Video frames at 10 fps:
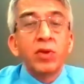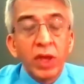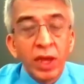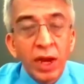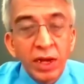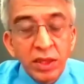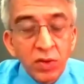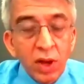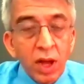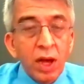looking at
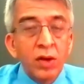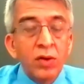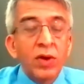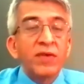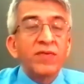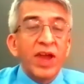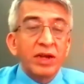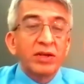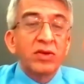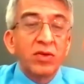the R O I
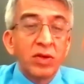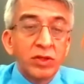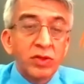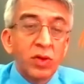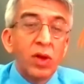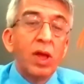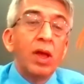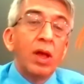factor also.